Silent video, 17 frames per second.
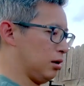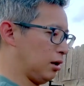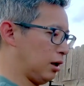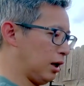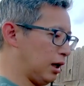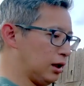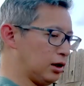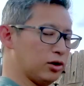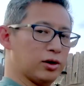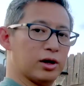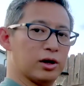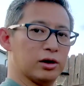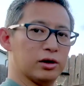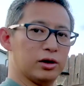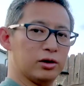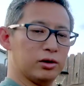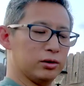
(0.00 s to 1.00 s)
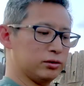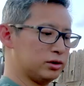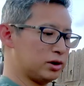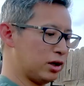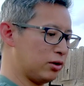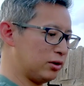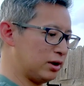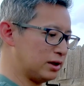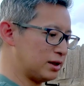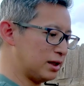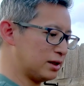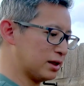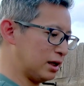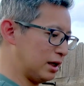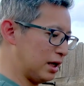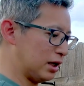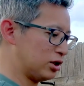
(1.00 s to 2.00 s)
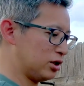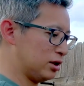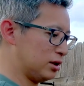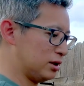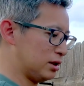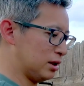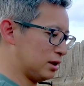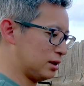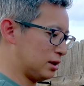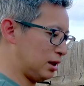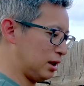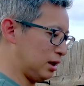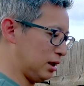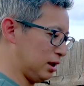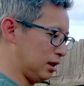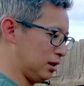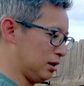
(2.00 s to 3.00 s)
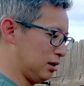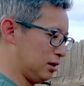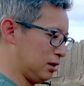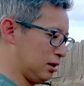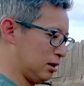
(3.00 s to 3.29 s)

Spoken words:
And you hear a little tone that says connection succeeded.